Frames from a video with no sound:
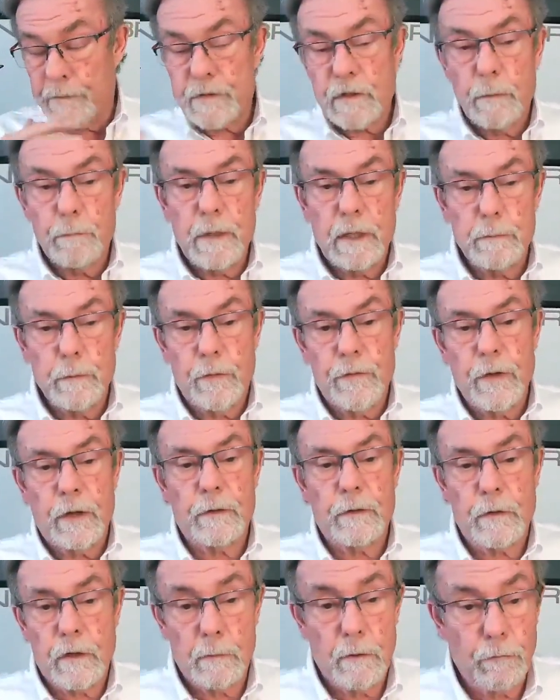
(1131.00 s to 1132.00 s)
some people
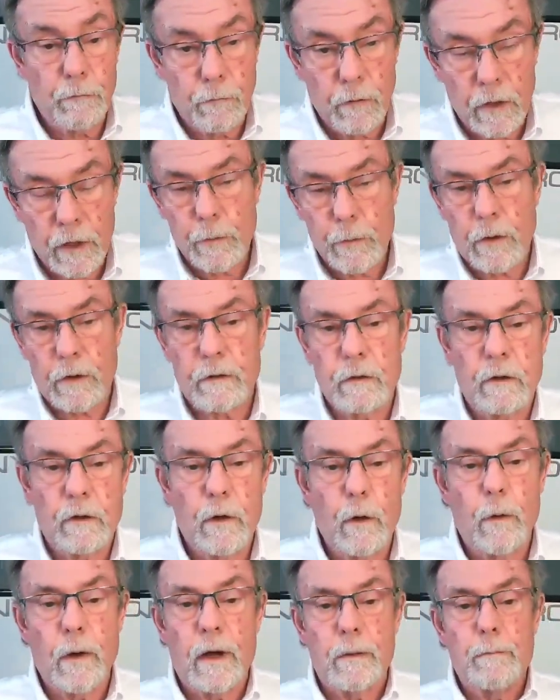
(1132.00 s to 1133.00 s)
think they're going to be really quick
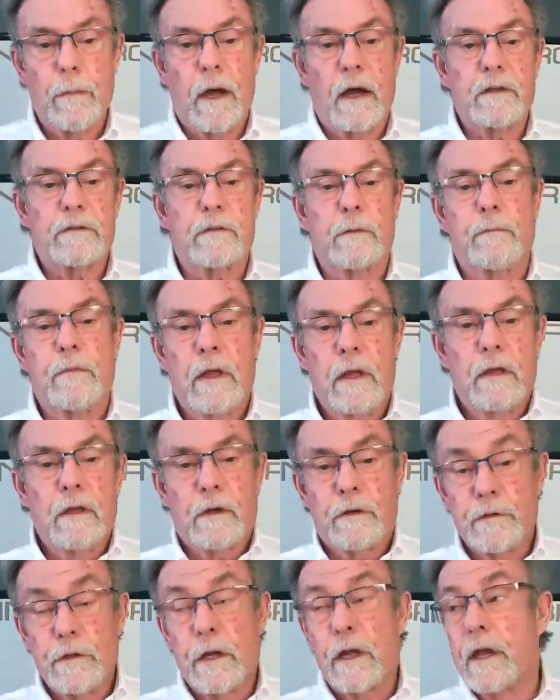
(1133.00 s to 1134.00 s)
and go out and buy some
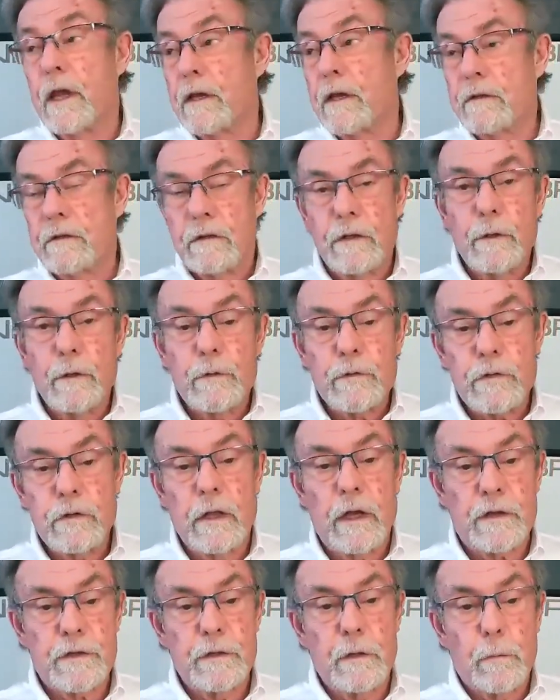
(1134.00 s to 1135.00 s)
because you can get used
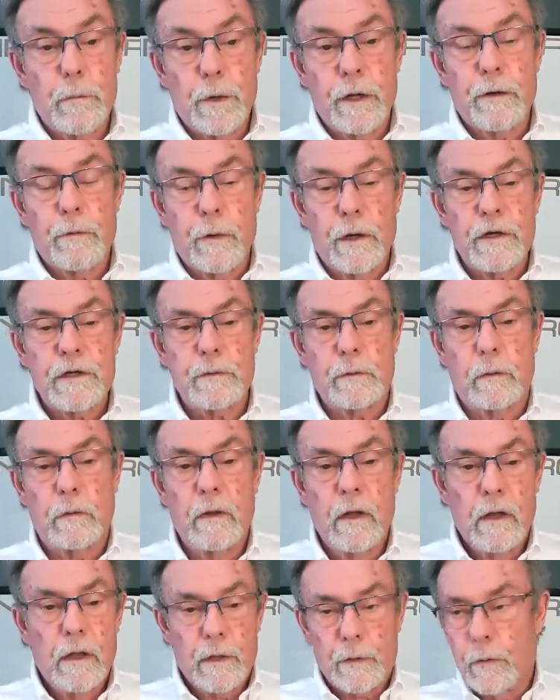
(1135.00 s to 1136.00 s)
slicks, you know, pretty
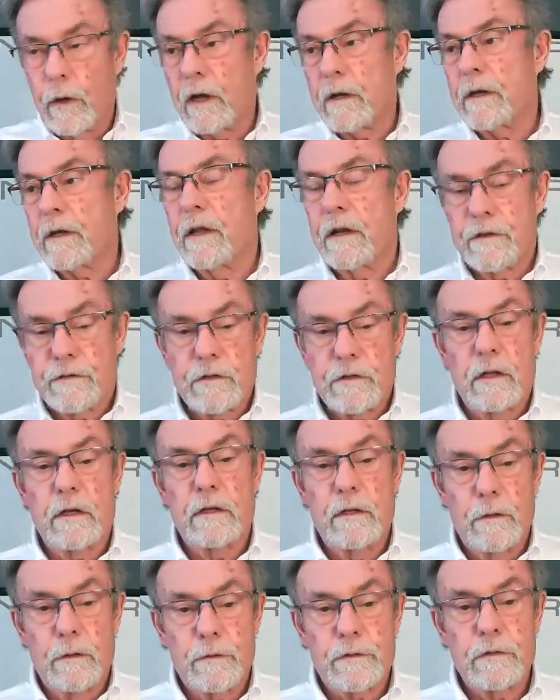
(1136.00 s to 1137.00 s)
reasonable go out and get a set of
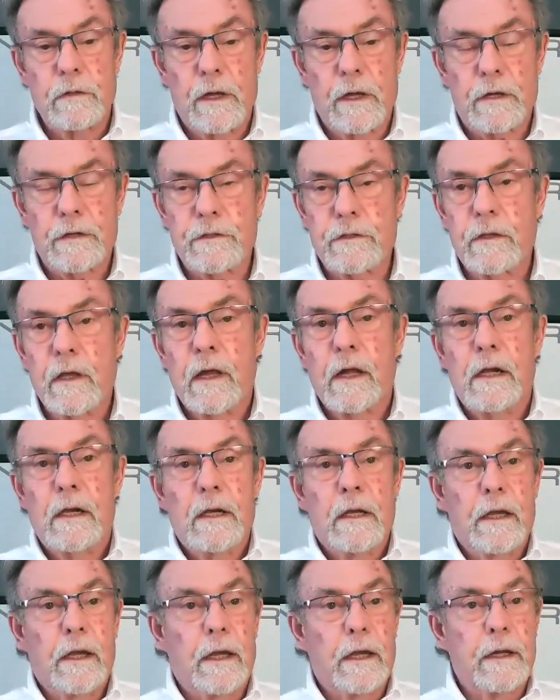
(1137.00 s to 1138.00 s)
used slicks.
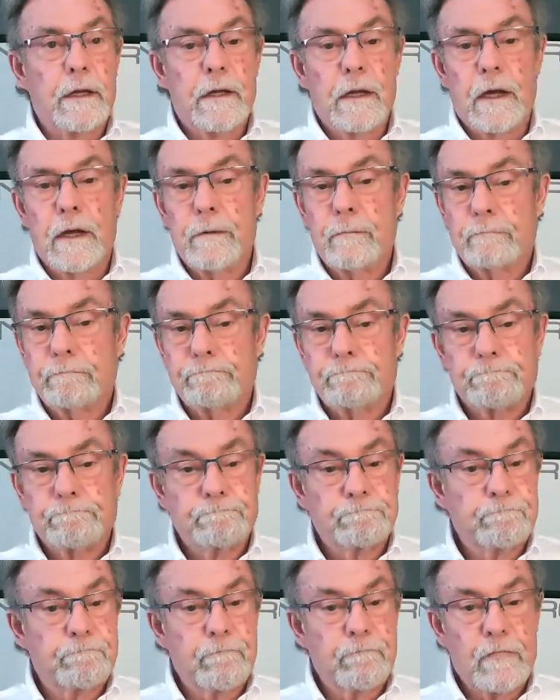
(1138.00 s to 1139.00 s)
And, uh,
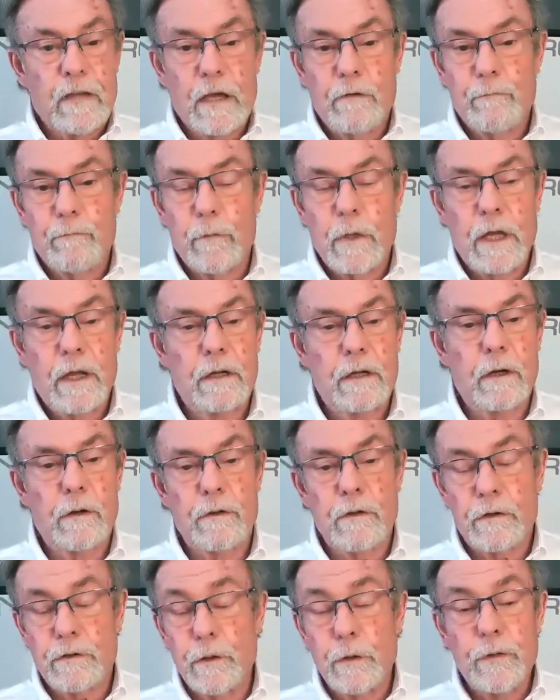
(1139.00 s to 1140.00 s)
you
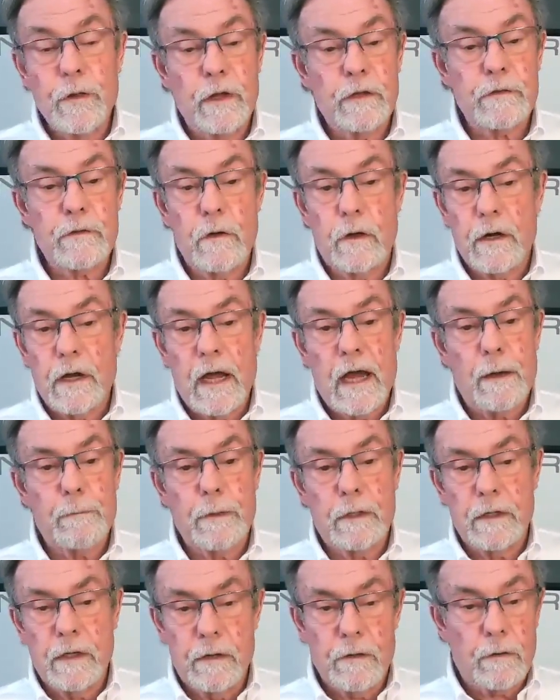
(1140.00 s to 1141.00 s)
know, the two things are going to
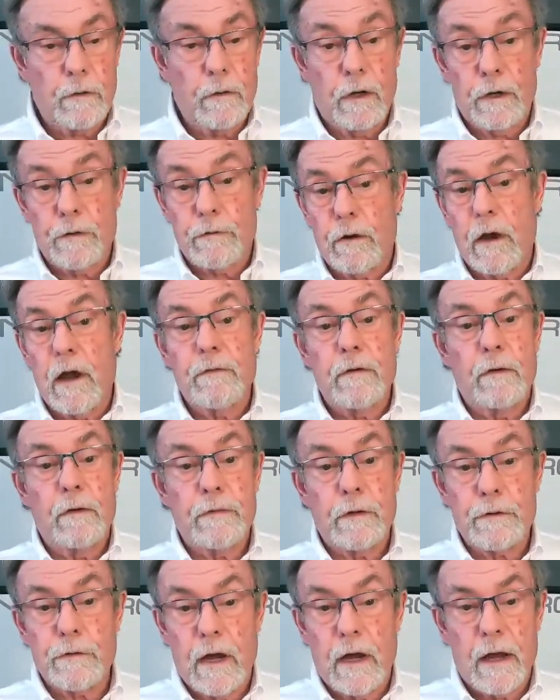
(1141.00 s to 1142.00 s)
happen. Either to drive
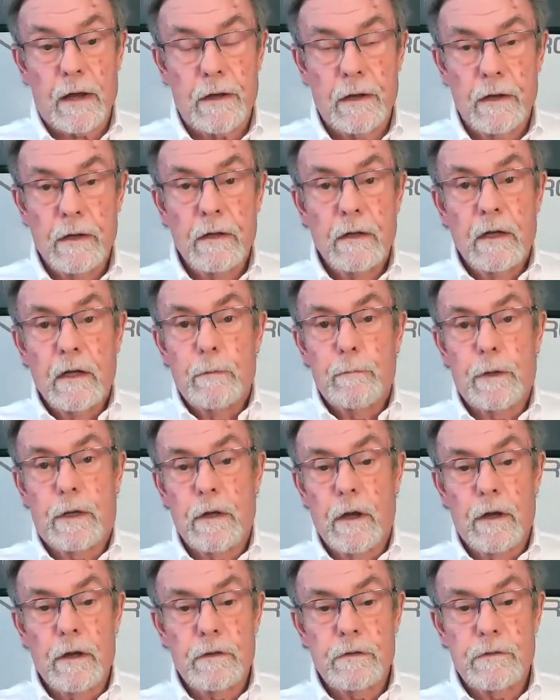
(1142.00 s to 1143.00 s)
off the track
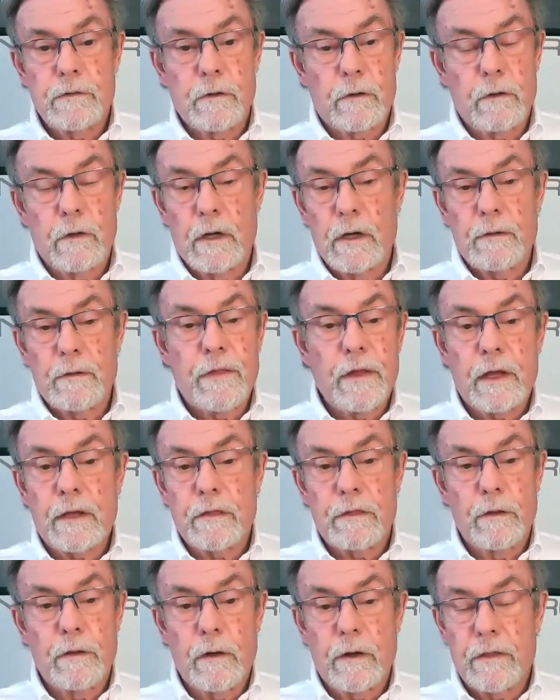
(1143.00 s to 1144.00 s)
because they're going to
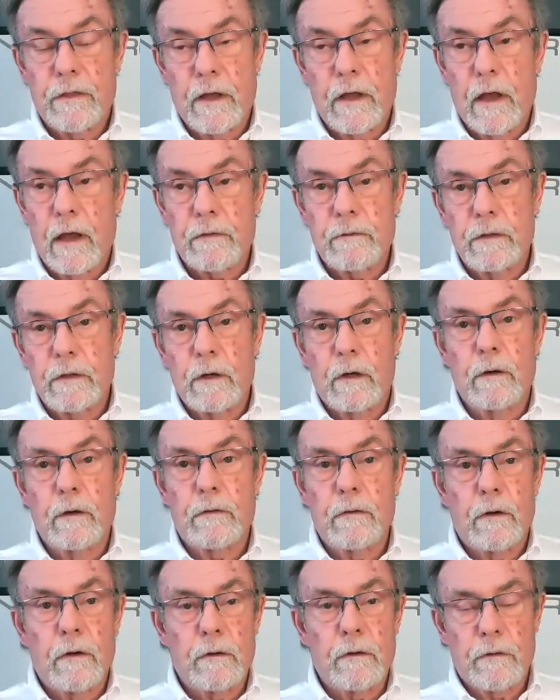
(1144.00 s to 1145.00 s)
think they're, they got, you
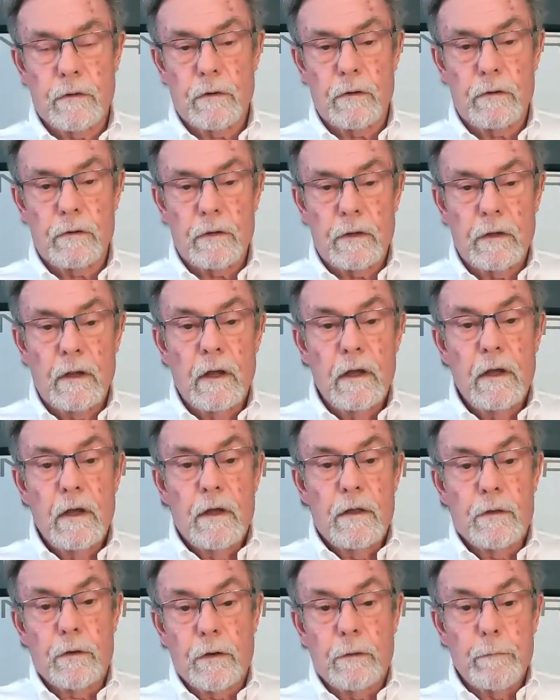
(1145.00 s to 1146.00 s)
know, they're, they're,
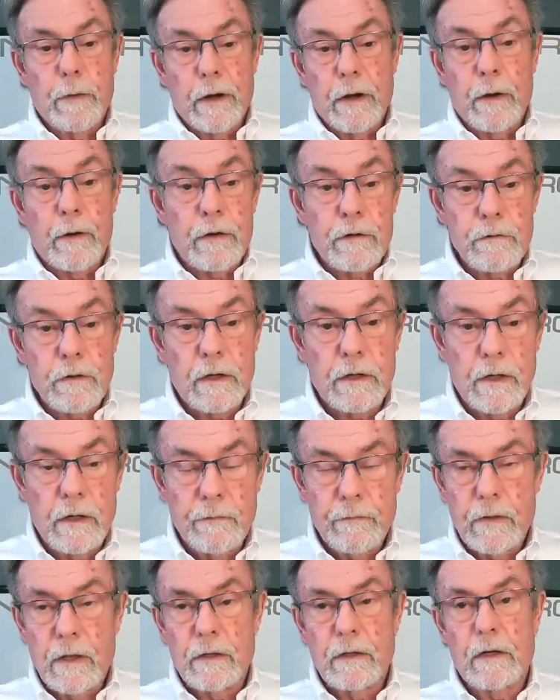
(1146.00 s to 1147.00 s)
they're Mario
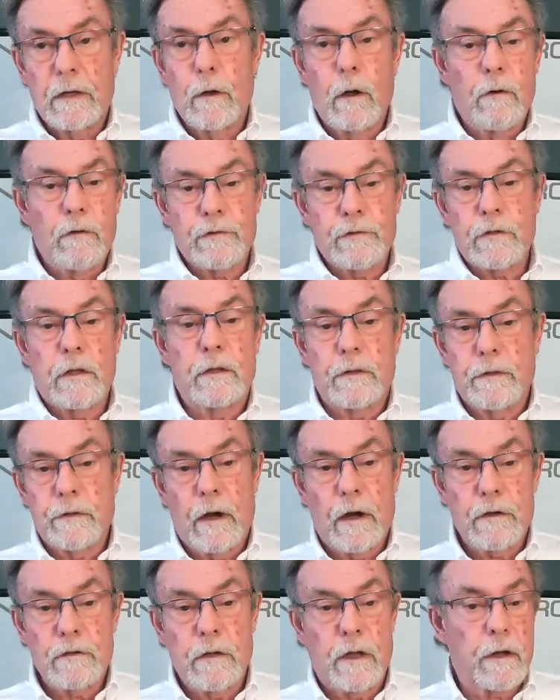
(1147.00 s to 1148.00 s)
Andretti. And then all of a sudden the
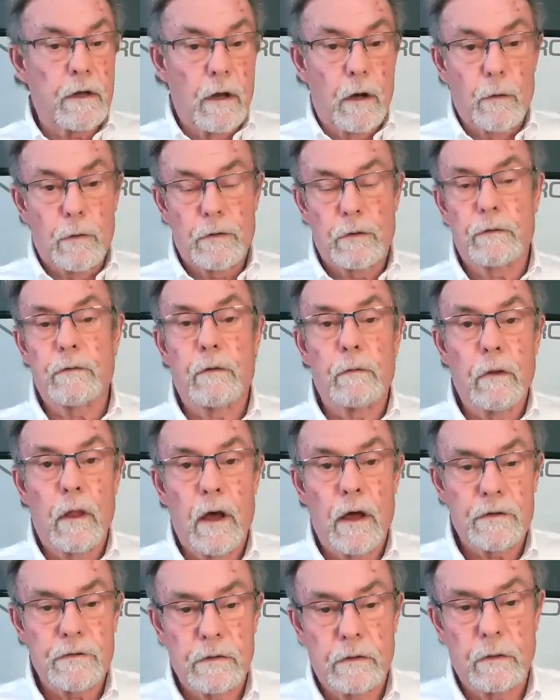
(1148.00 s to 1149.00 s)
tires let go and they're, they're
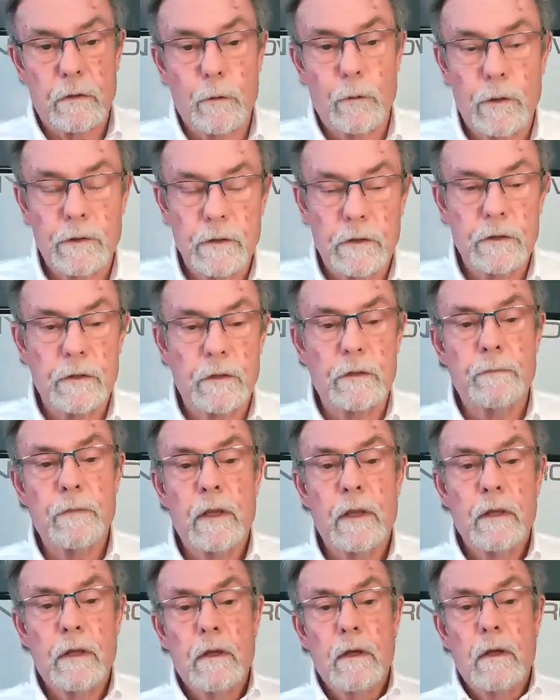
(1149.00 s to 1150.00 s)
lost. They don't know what to do.
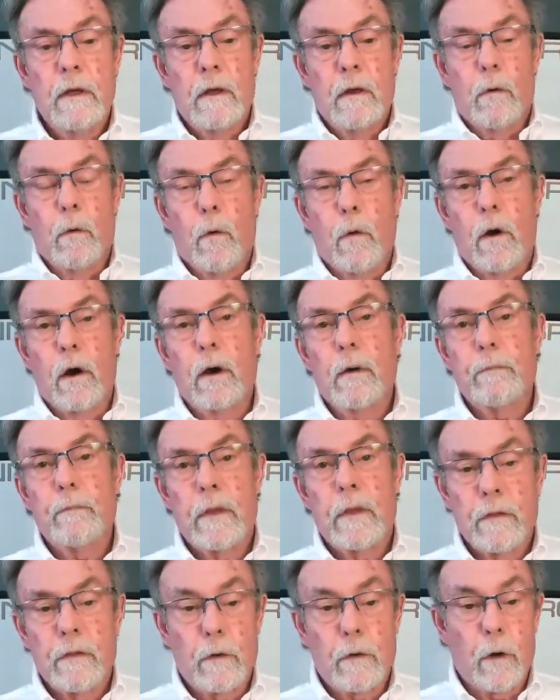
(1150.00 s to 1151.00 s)
Or
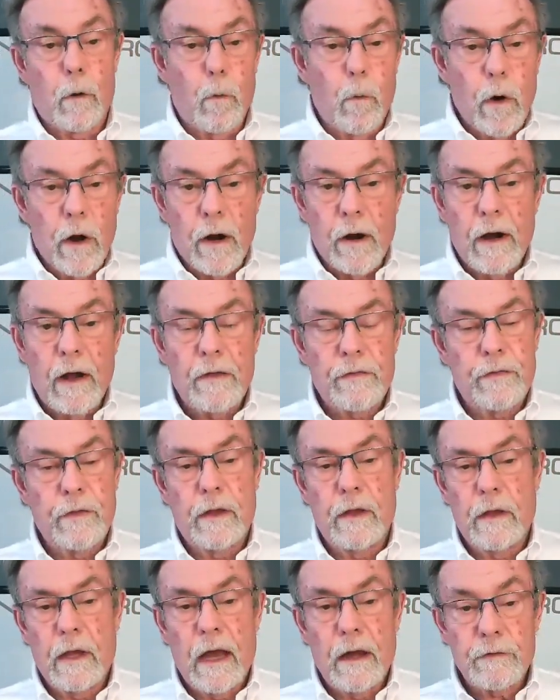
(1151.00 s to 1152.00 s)
they're going to wear out
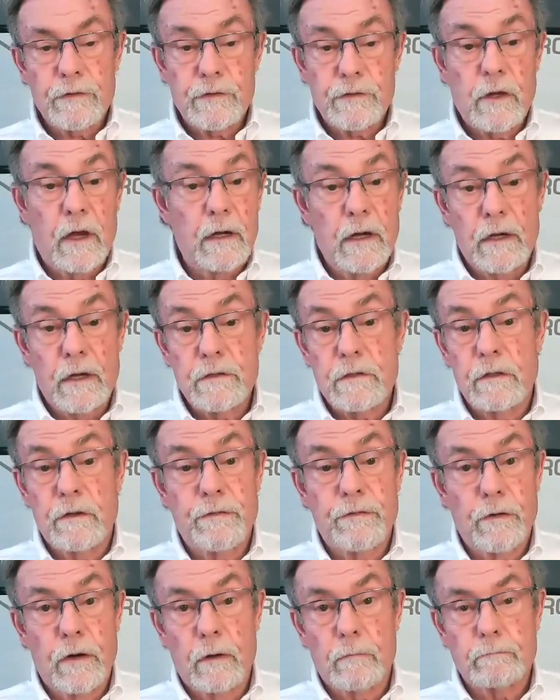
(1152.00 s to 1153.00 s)
the outside edge in the
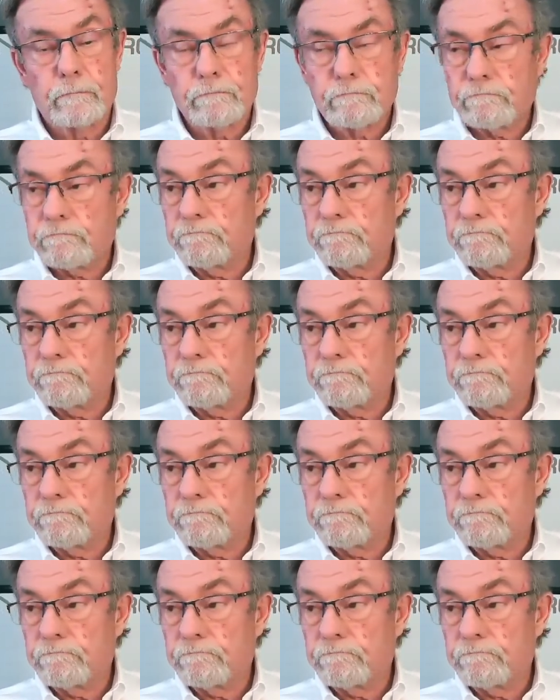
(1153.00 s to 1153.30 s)
front.